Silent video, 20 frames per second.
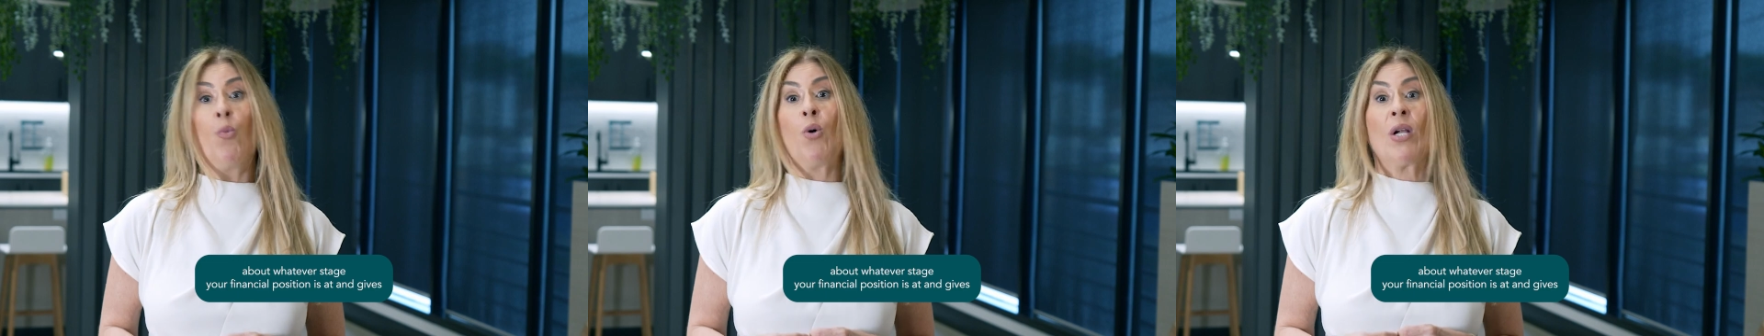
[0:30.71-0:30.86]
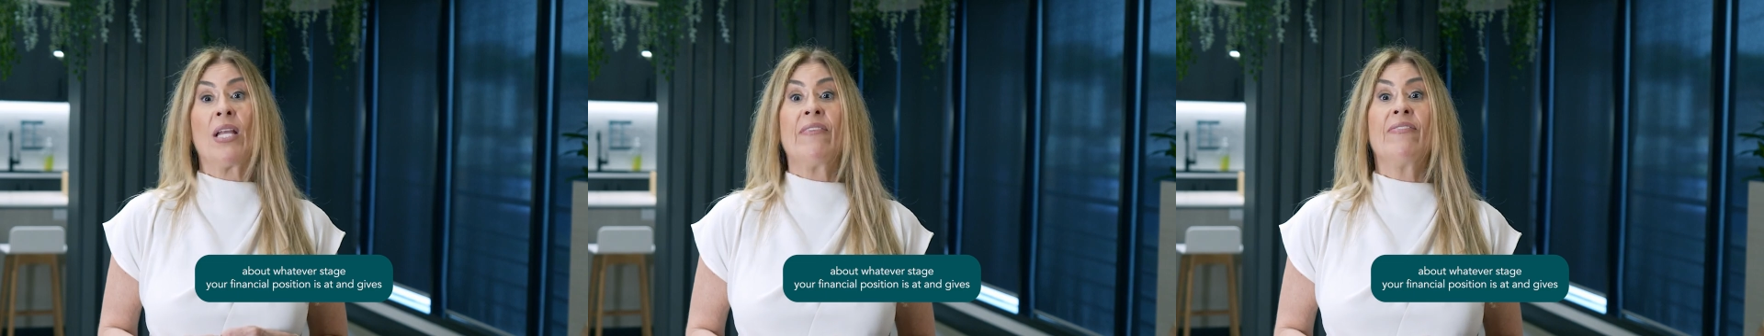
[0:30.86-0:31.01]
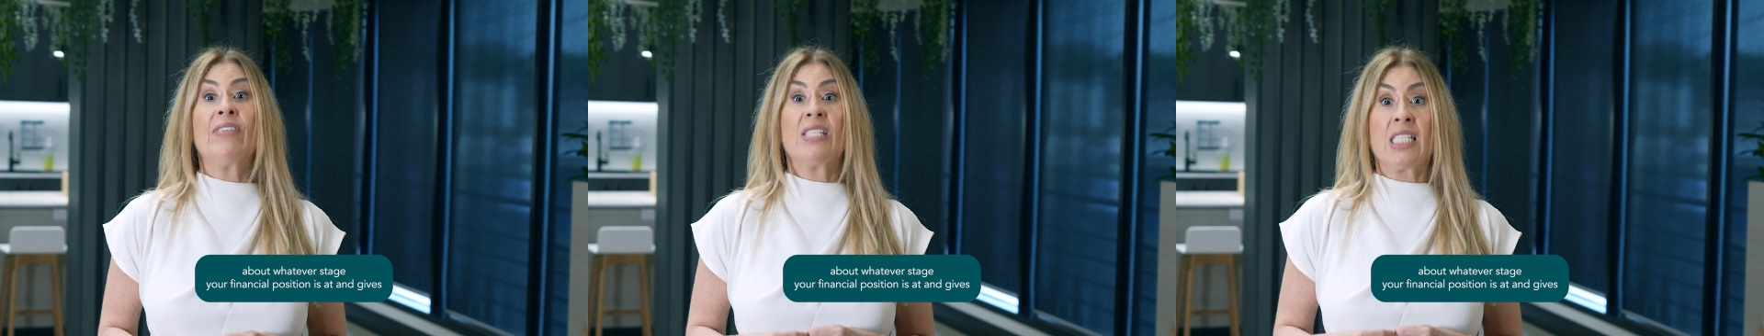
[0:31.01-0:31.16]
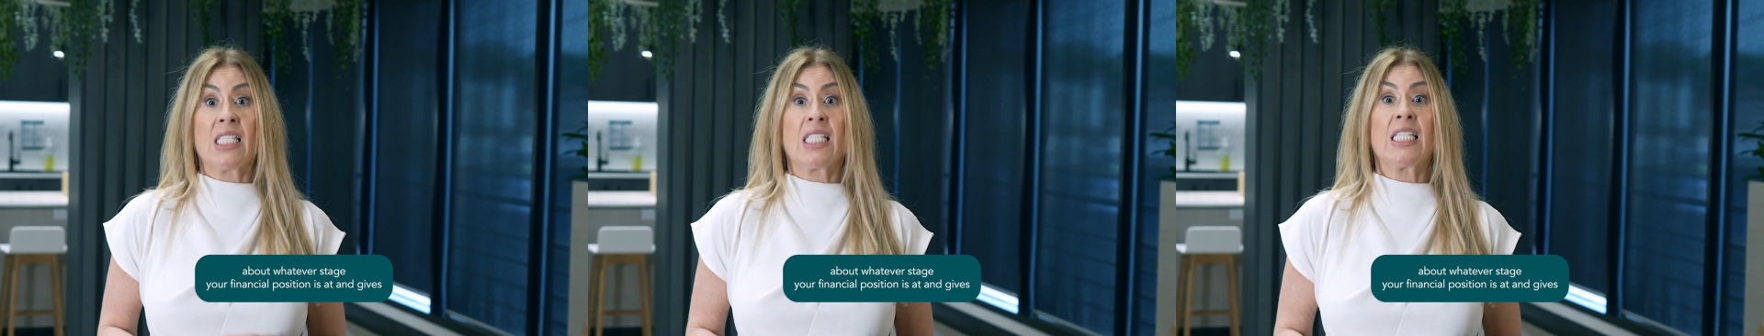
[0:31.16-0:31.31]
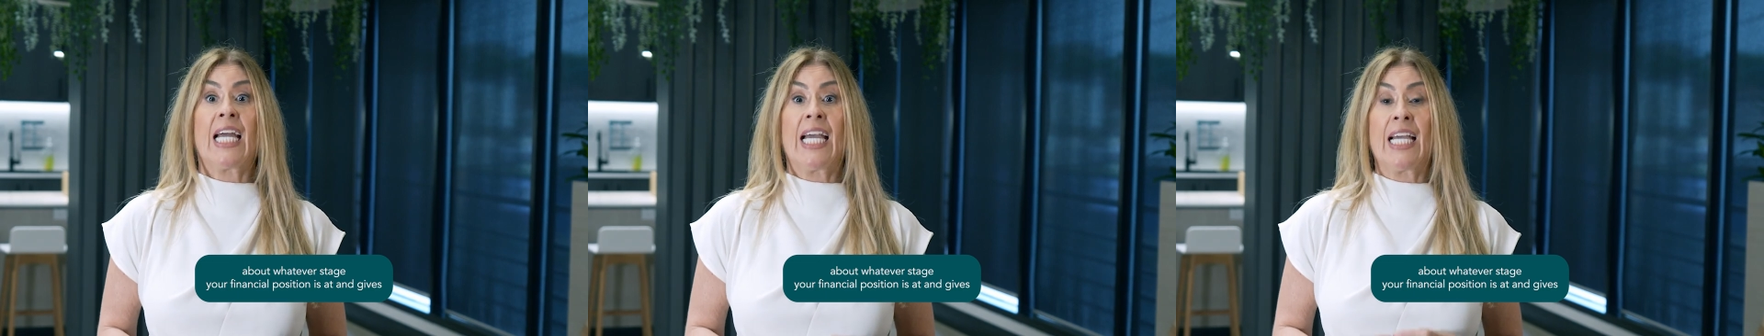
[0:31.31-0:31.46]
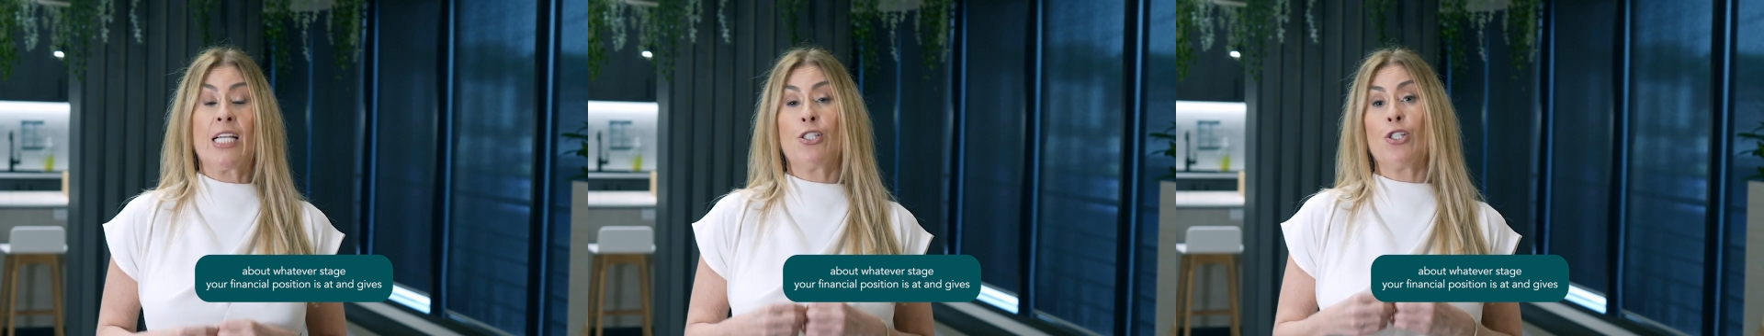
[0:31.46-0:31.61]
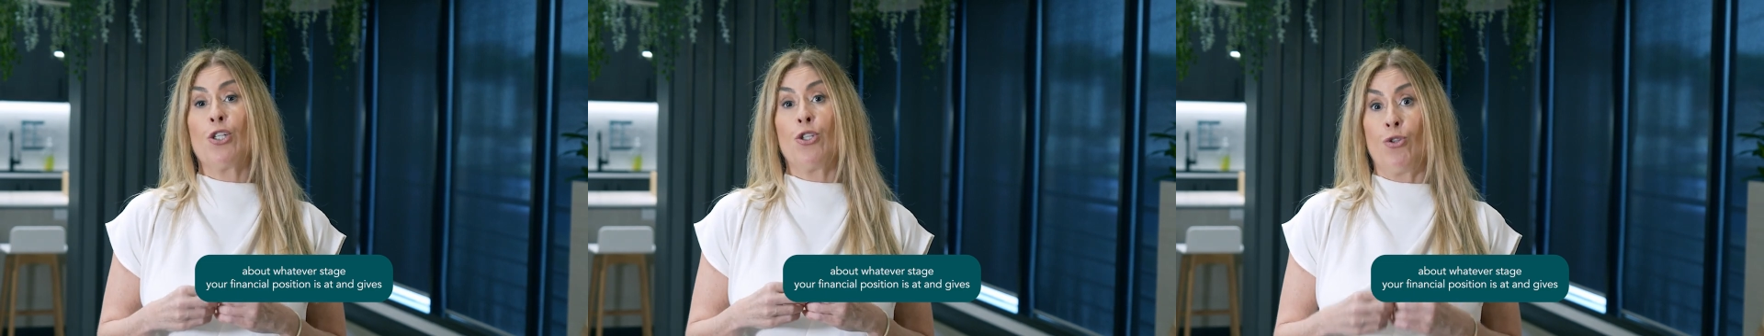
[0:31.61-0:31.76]
whatever
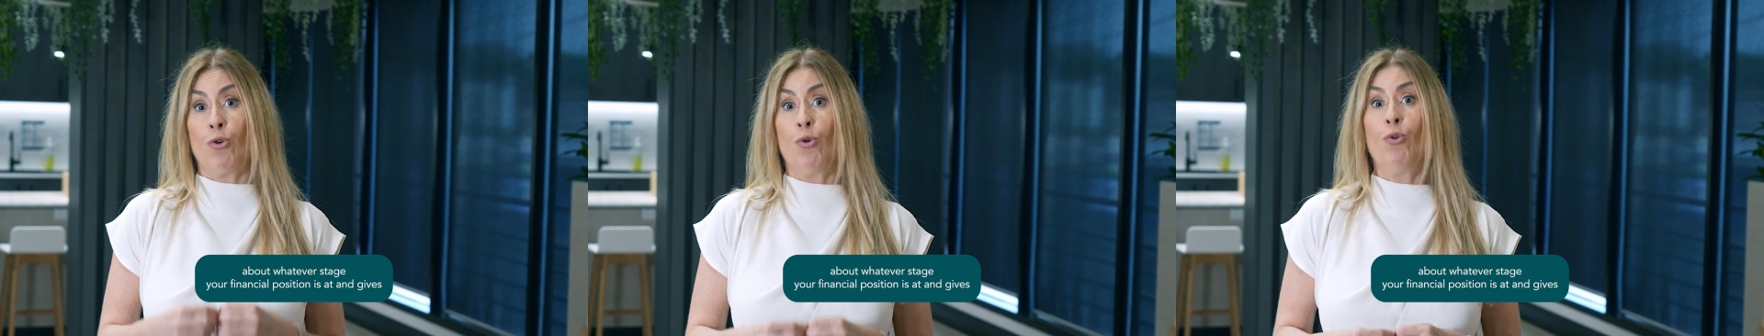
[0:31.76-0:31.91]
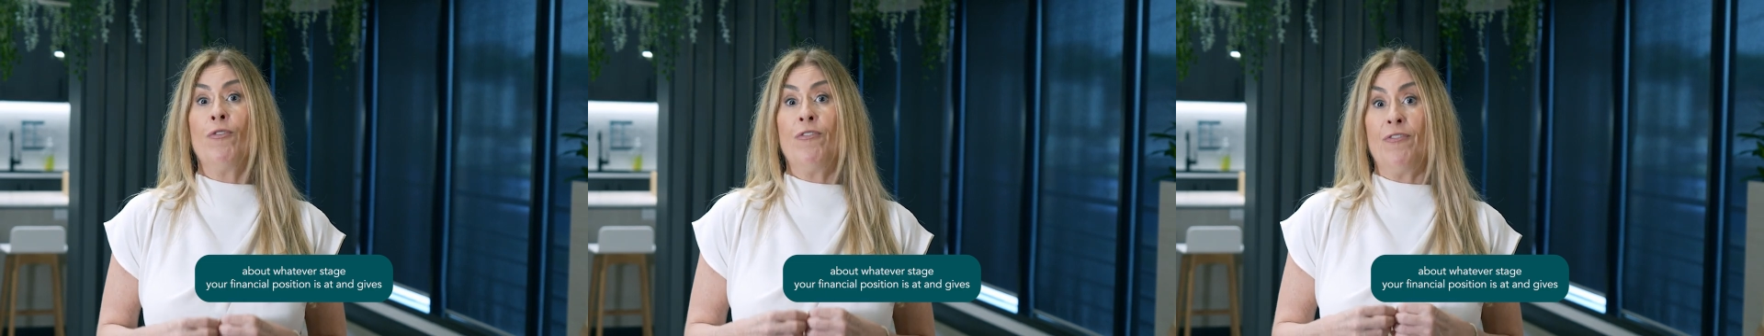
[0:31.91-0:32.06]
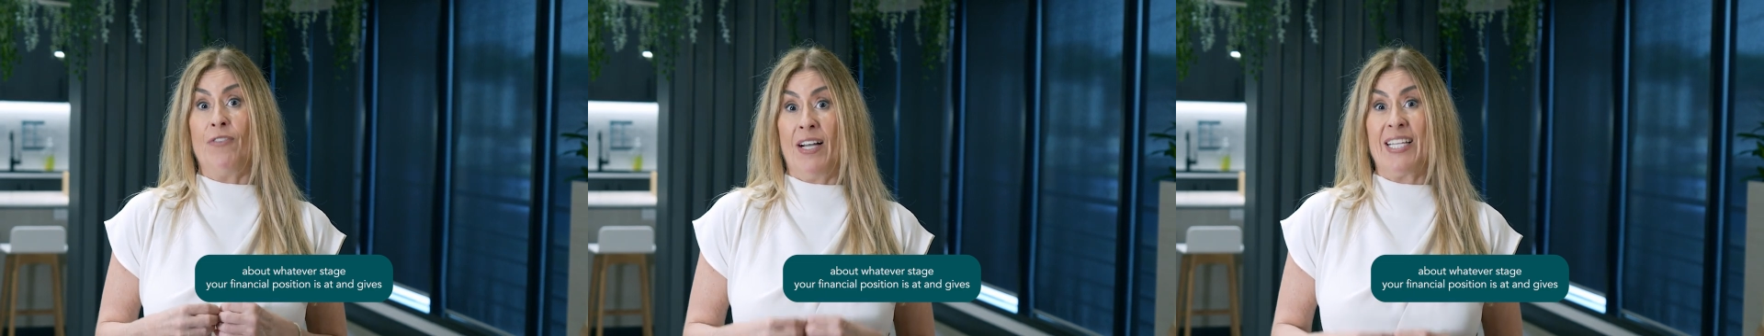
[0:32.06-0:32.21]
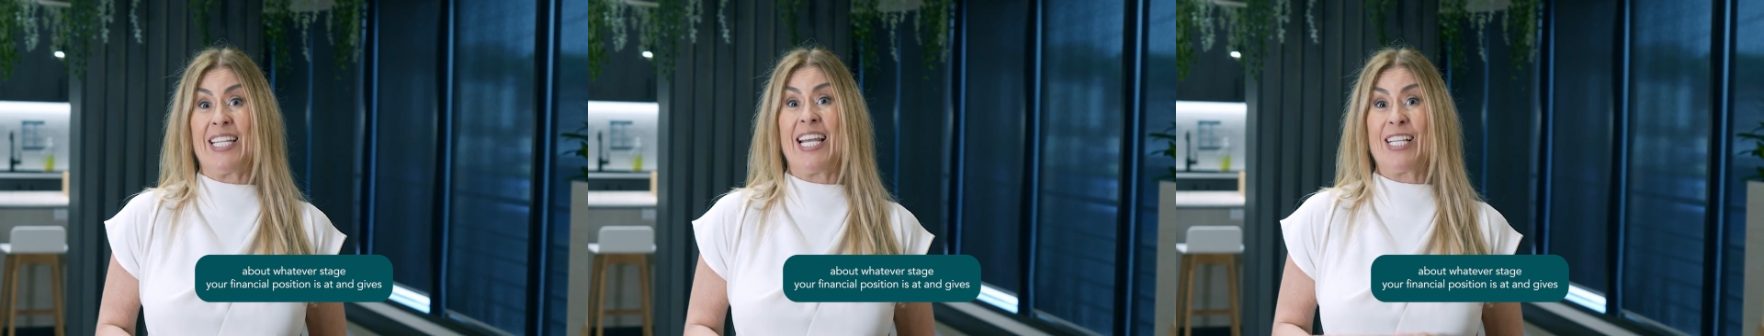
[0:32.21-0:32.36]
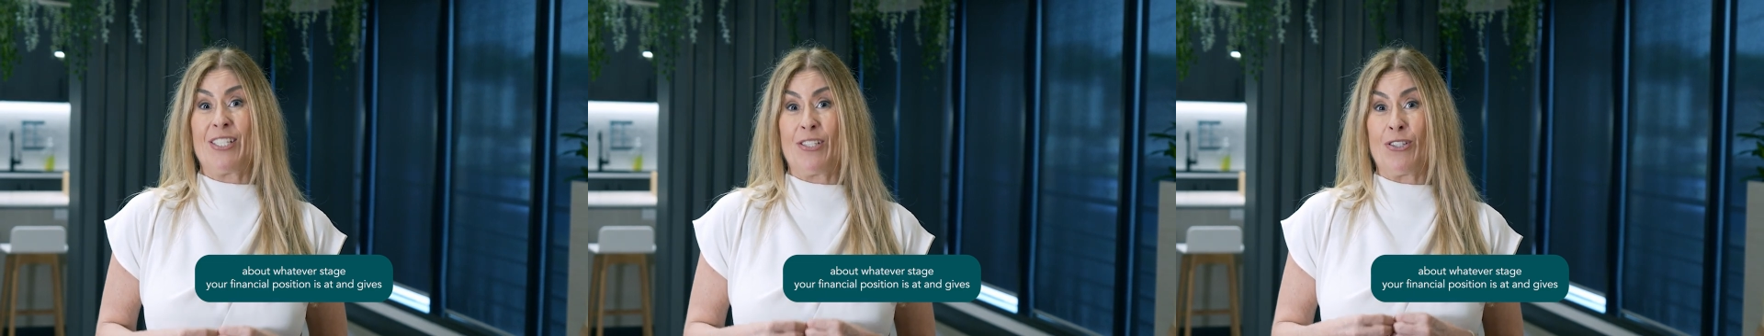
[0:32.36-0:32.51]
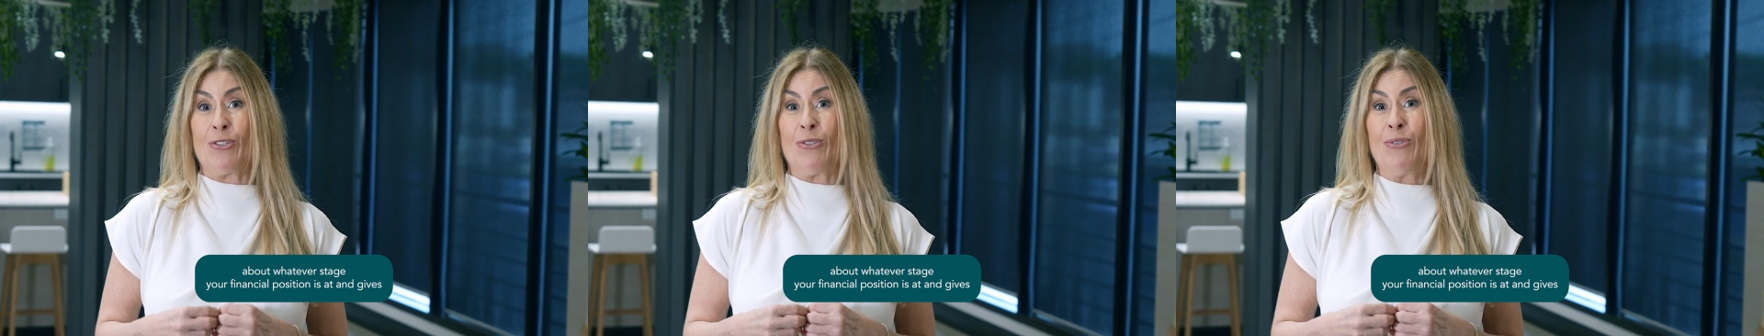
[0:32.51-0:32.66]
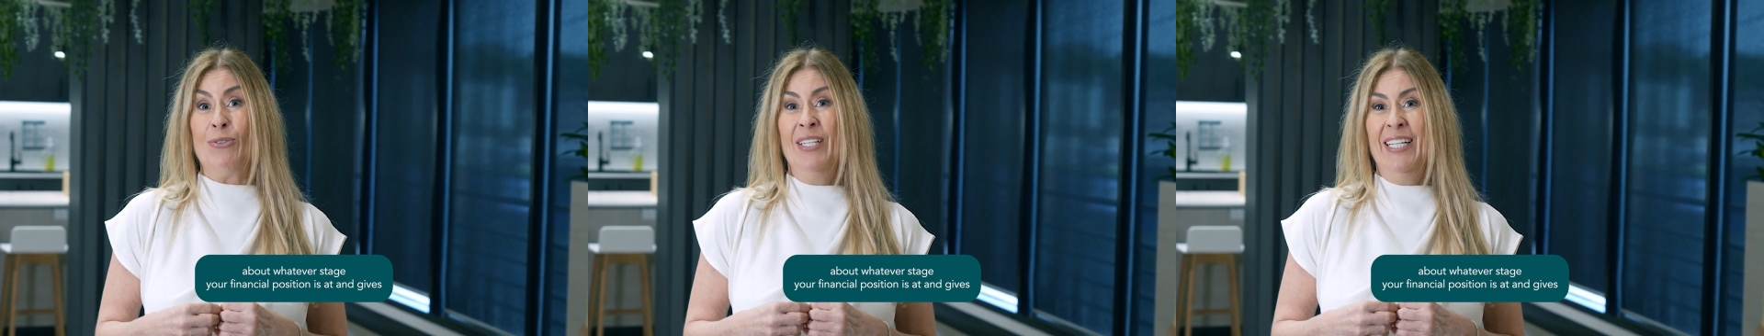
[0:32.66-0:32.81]
stage your
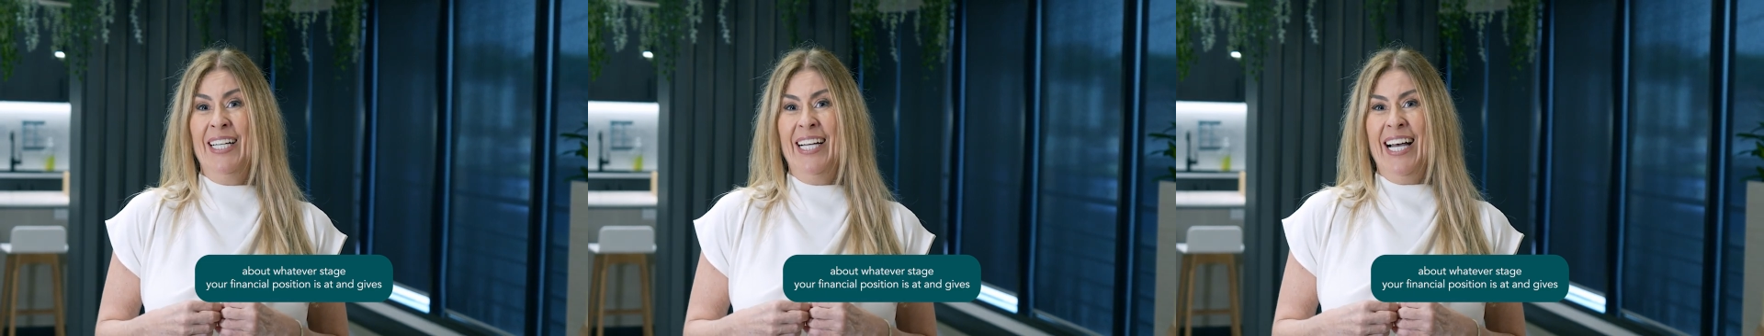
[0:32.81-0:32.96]
financial